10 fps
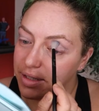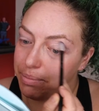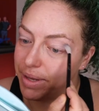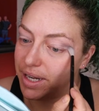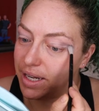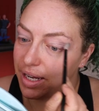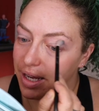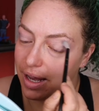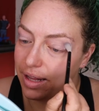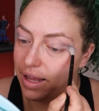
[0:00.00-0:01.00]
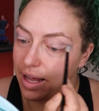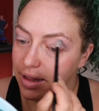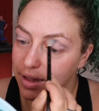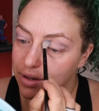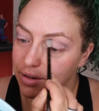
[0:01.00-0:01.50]
it's been a, a
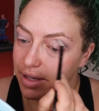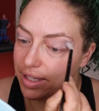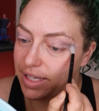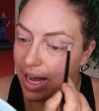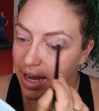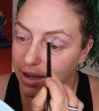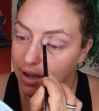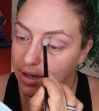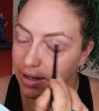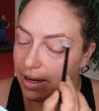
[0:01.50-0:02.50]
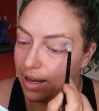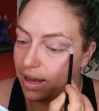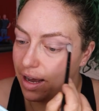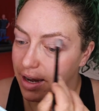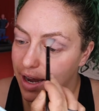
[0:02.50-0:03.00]
literal attack on
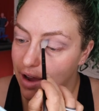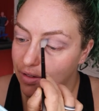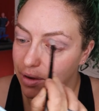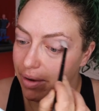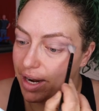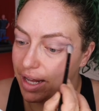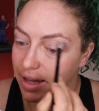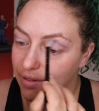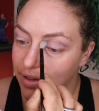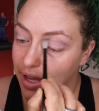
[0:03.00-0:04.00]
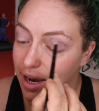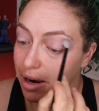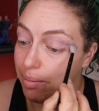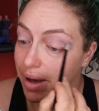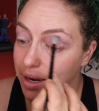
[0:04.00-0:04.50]
on everyone i love and care
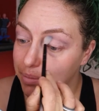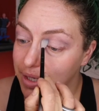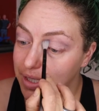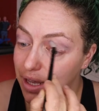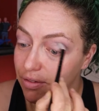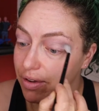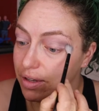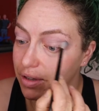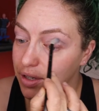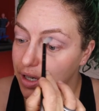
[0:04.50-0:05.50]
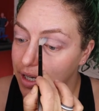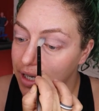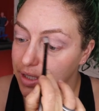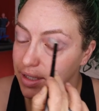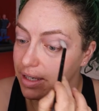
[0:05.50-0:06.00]
about and myself included
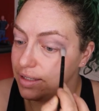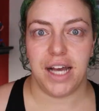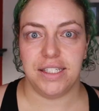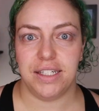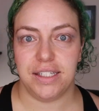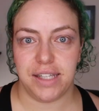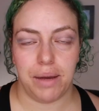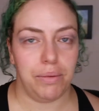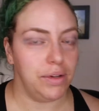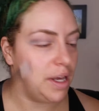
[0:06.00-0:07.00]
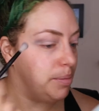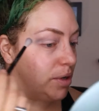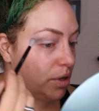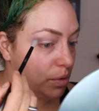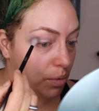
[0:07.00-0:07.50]
as a as a disabled
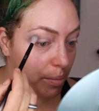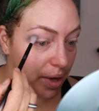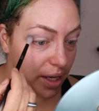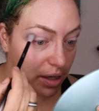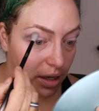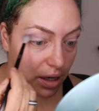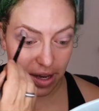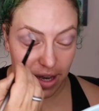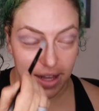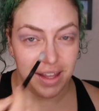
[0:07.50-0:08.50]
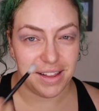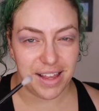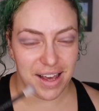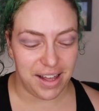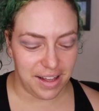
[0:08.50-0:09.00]
immigrant woman i think
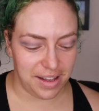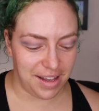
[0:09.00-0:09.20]
that